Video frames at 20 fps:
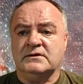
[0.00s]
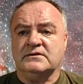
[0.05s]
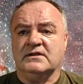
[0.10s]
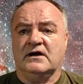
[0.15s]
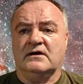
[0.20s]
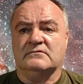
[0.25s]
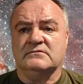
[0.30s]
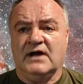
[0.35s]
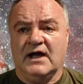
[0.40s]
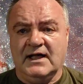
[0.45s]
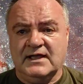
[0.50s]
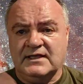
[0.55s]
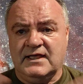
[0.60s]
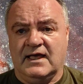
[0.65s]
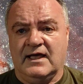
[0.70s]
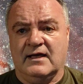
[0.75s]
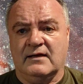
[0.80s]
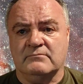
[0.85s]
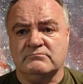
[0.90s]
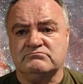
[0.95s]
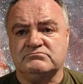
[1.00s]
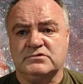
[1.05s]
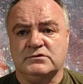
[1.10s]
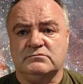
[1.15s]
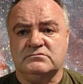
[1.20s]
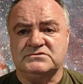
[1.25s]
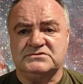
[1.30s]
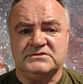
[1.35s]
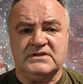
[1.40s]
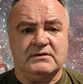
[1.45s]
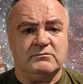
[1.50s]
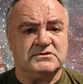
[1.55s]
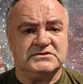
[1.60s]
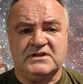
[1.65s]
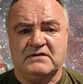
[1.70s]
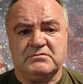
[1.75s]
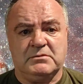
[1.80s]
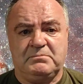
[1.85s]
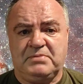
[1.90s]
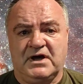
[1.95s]
Now, I was
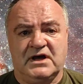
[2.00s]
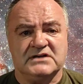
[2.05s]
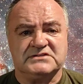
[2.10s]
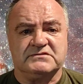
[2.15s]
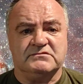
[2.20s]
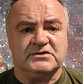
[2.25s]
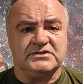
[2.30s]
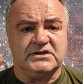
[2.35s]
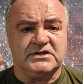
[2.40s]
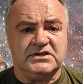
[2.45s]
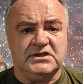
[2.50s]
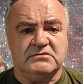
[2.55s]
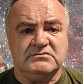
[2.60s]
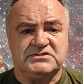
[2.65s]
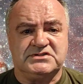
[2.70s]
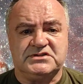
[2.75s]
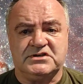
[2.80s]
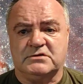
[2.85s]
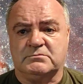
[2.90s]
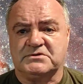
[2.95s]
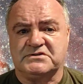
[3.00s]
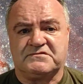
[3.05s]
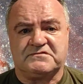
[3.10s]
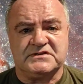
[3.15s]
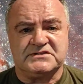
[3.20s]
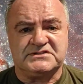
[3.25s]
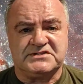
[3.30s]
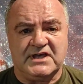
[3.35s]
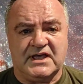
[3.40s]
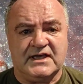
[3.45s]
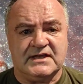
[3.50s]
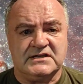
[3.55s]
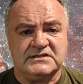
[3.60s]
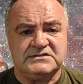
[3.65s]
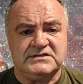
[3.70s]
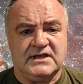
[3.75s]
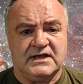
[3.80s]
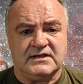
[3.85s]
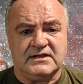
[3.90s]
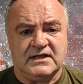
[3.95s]
never part of other YouTubers'
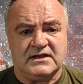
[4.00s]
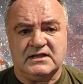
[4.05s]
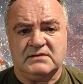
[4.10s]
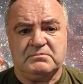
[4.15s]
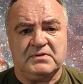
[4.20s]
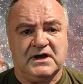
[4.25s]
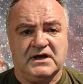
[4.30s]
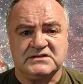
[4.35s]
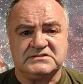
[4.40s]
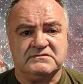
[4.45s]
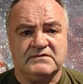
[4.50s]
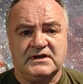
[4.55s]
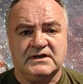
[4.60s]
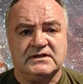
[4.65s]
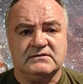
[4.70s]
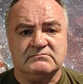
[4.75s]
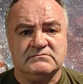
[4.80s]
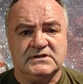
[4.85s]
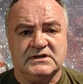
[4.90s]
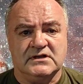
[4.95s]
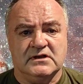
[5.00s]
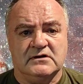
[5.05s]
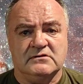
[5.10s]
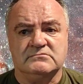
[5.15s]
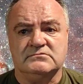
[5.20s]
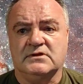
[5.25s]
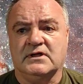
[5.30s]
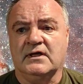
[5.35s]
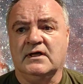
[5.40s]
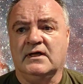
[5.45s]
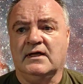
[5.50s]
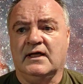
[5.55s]
fraternity and any part of any you